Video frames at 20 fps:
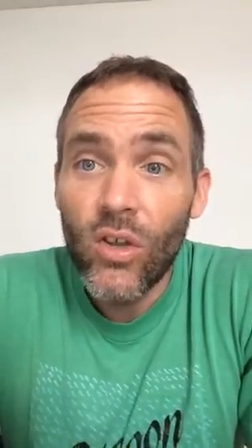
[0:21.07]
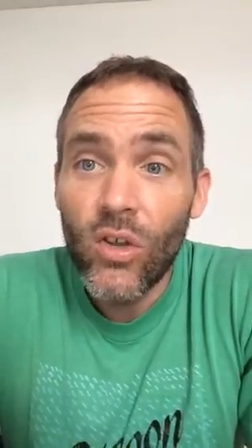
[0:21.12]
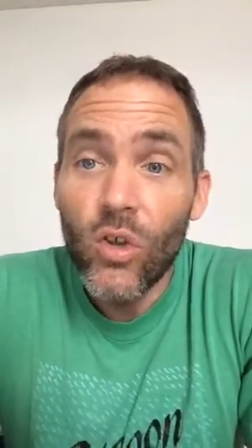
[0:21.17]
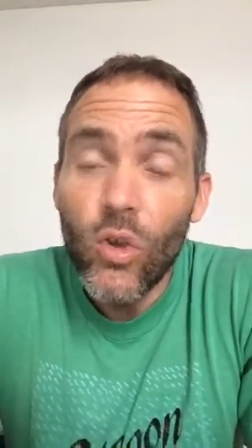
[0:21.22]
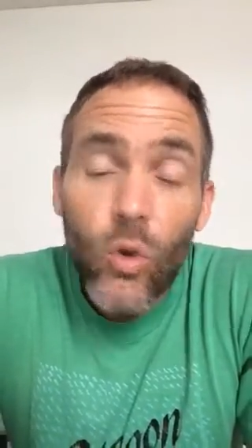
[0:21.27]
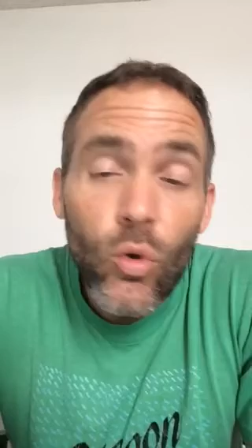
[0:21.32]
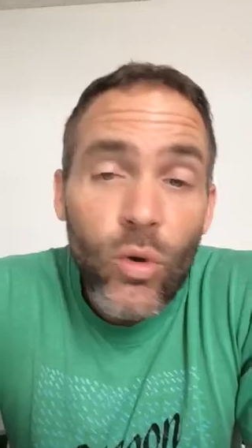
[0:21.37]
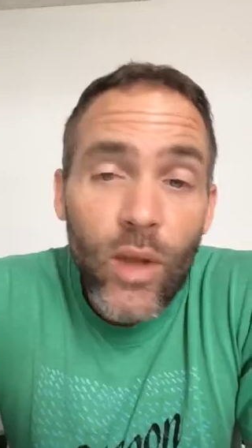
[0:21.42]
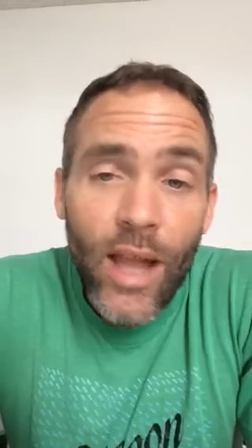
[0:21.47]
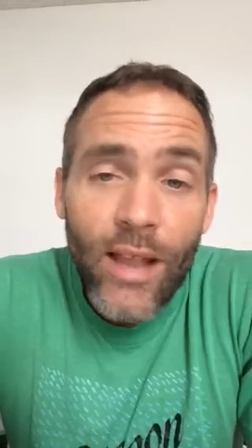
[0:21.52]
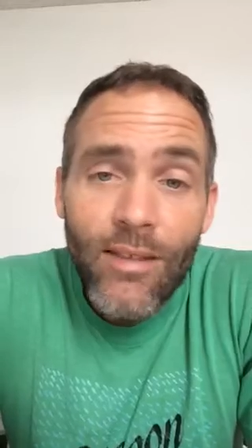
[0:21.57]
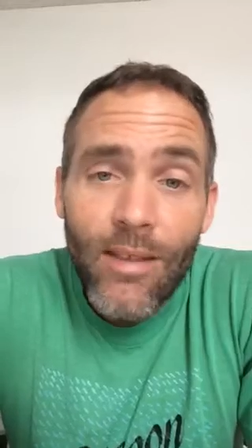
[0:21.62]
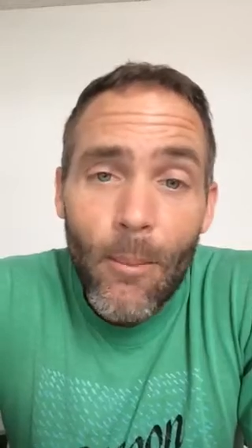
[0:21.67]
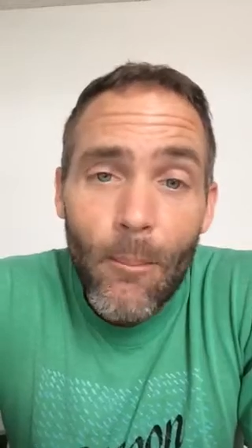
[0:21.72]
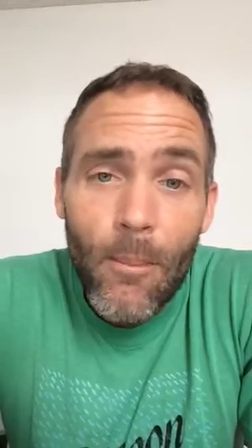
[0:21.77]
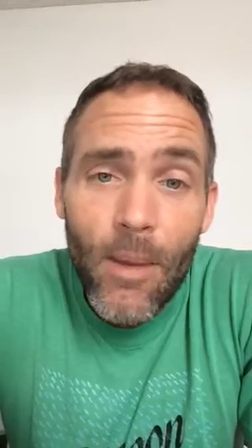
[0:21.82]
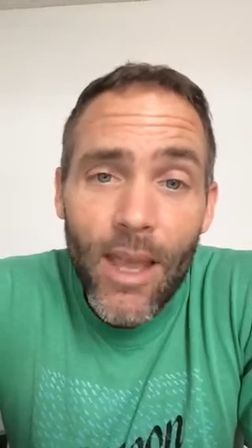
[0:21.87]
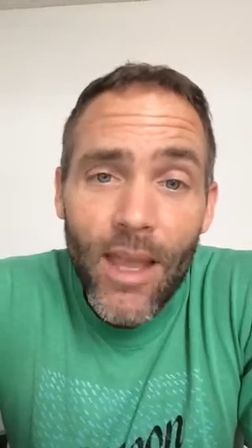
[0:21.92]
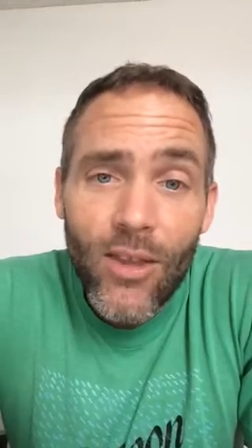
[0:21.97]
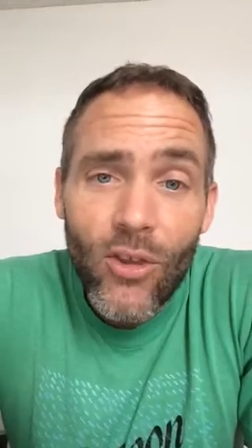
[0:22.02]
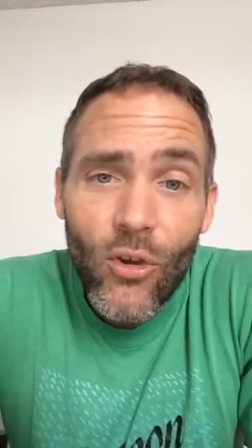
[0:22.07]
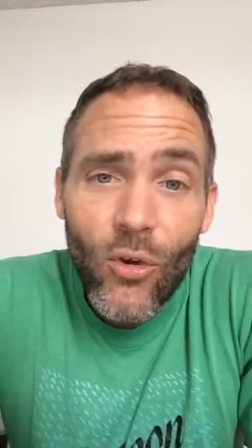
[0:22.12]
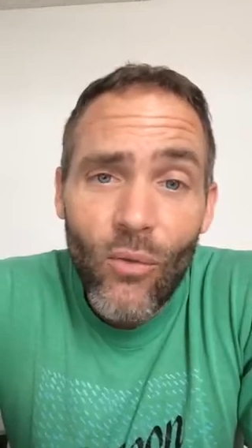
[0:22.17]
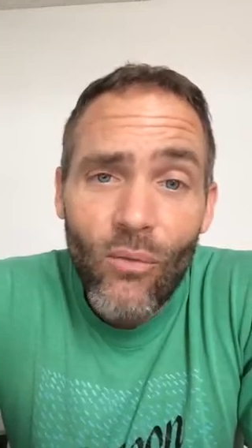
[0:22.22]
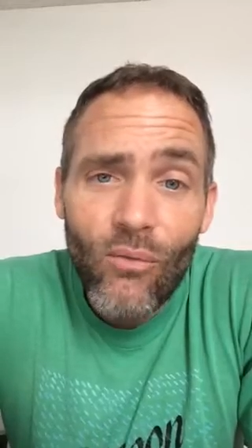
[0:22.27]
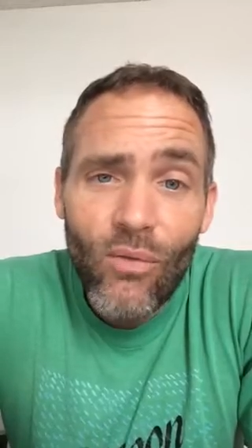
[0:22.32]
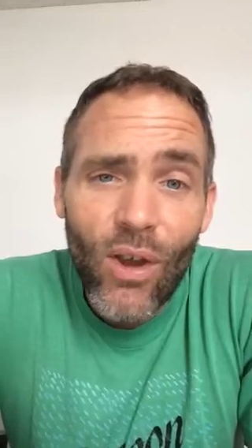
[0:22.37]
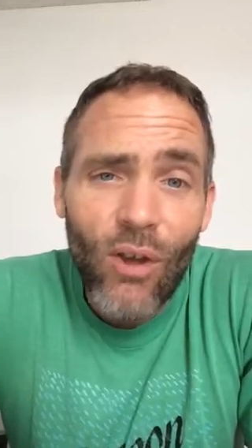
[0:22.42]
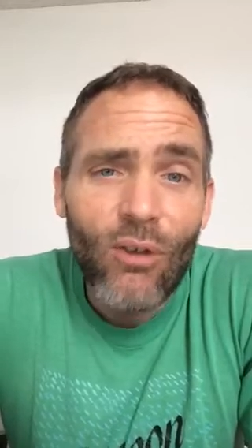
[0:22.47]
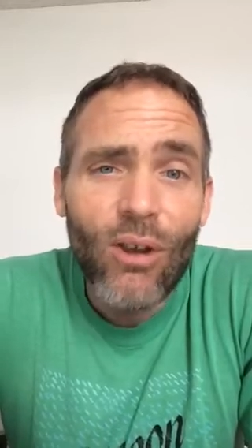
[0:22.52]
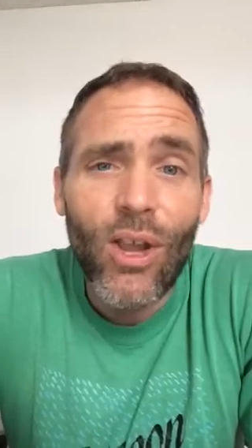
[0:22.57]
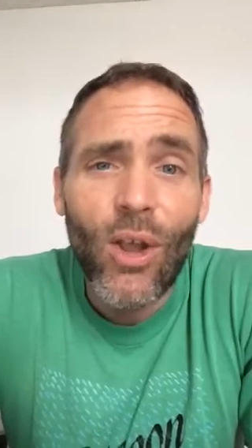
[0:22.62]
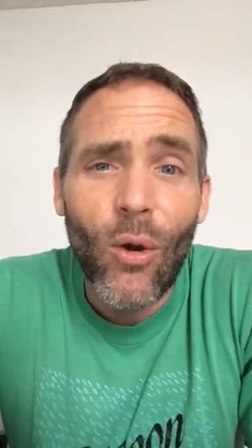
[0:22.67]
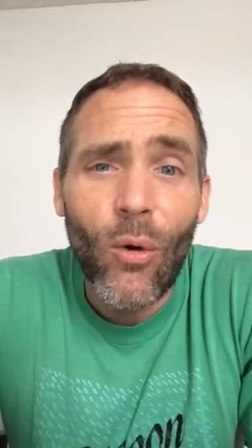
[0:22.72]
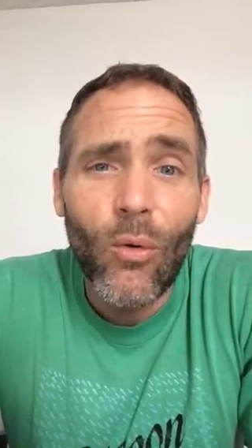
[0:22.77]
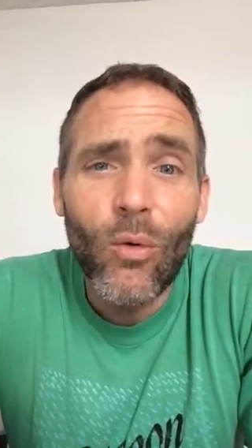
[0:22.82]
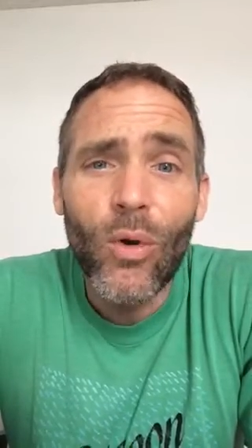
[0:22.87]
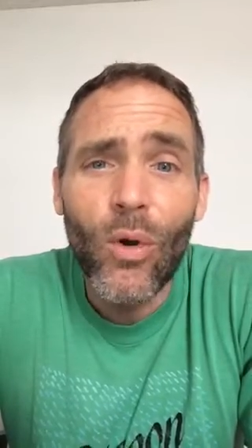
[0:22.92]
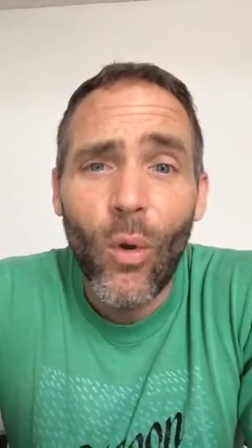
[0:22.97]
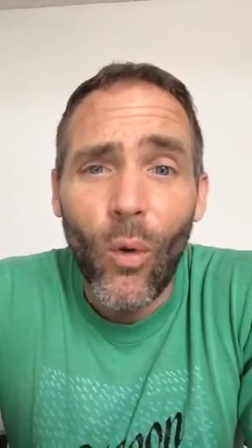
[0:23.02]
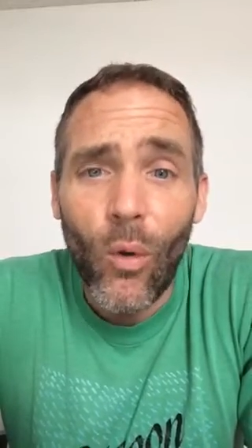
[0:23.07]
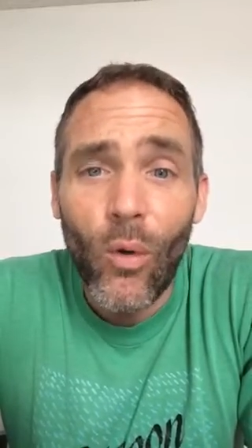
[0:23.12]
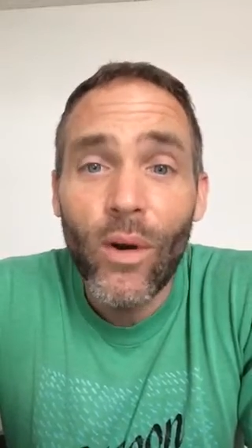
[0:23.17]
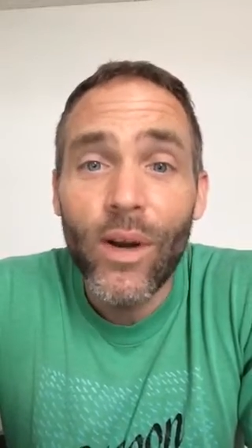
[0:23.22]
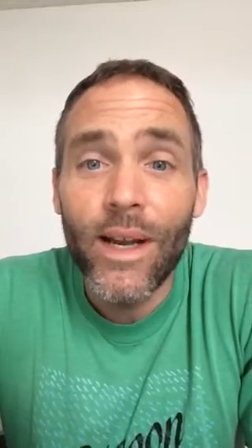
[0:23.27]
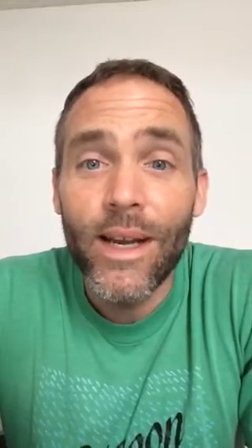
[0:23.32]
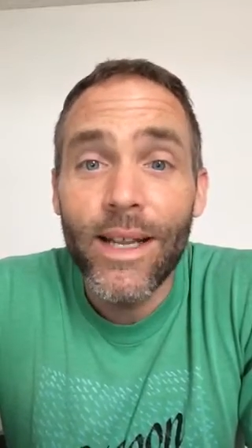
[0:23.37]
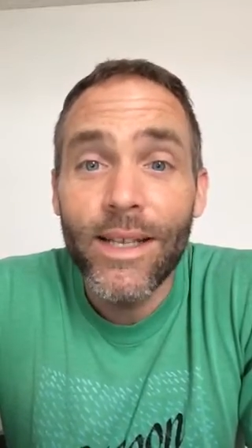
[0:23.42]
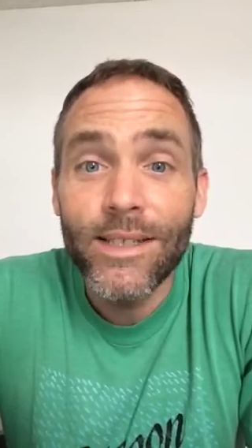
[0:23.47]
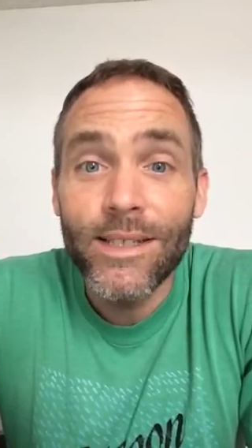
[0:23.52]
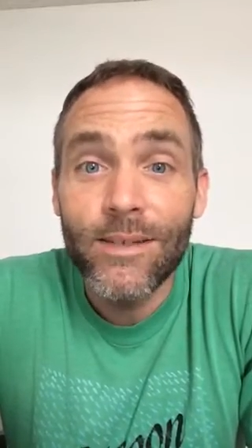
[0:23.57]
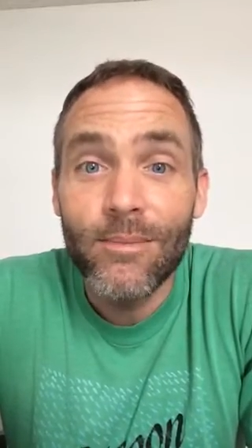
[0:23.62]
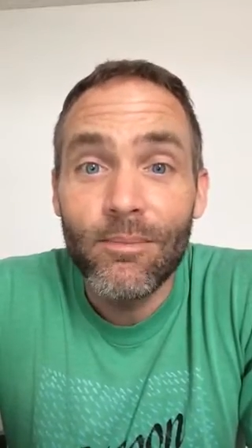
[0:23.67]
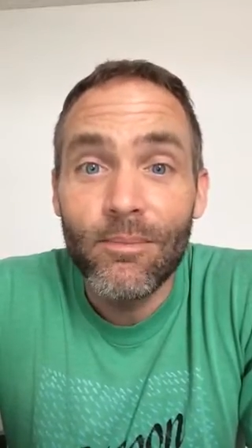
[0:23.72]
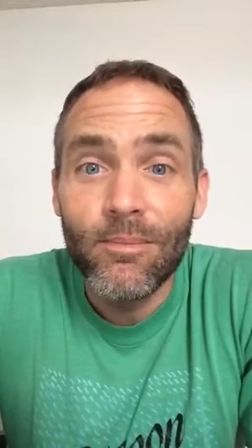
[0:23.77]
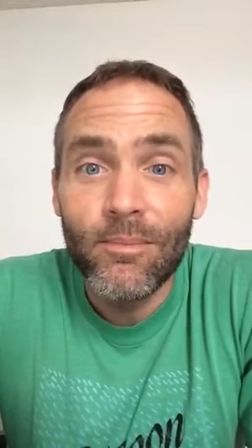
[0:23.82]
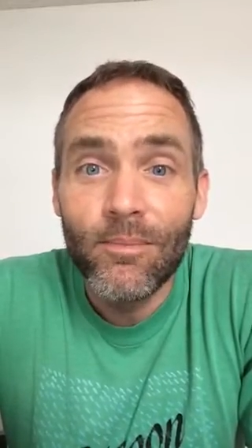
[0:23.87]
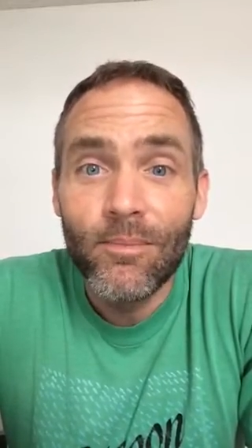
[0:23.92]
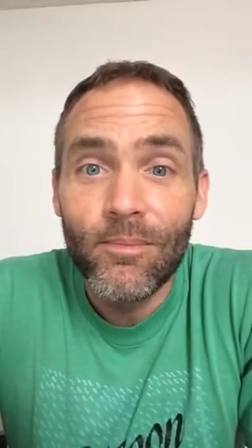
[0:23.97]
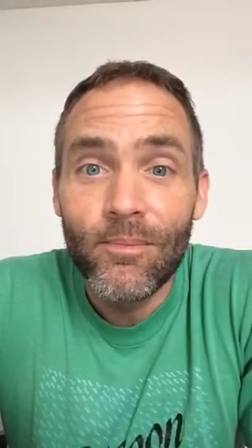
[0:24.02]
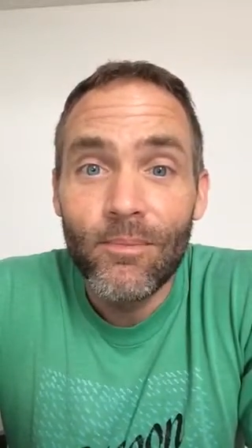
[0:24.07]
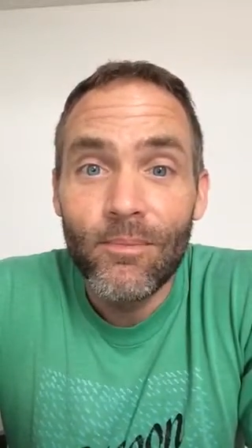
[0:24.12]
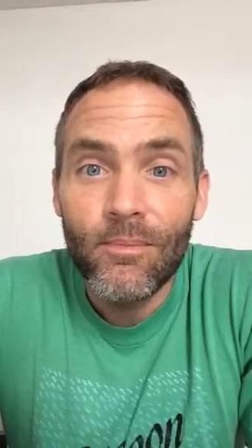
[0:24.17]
you get to make your very own organism